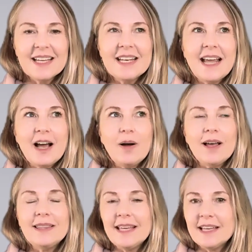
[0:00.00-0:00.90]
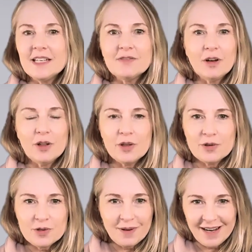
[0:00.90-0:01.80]
Now, at the end of all
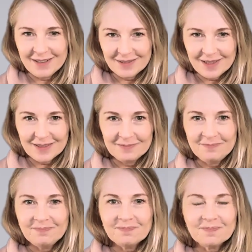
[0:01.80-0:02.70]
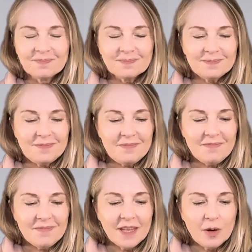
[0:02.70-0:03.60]
those rounds,
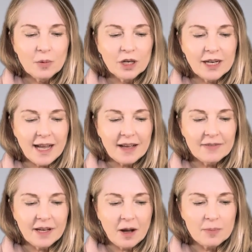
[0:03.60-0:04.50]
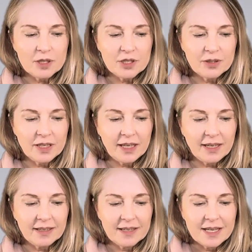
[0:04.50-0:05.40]
we're going to have the
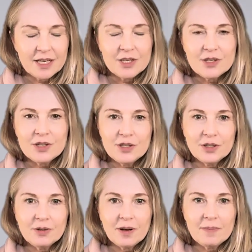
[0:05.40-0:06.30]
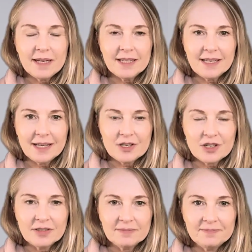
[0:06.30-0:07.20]
opportunity to do a
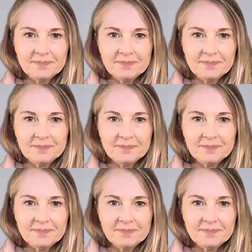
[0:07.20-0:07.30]
meditation.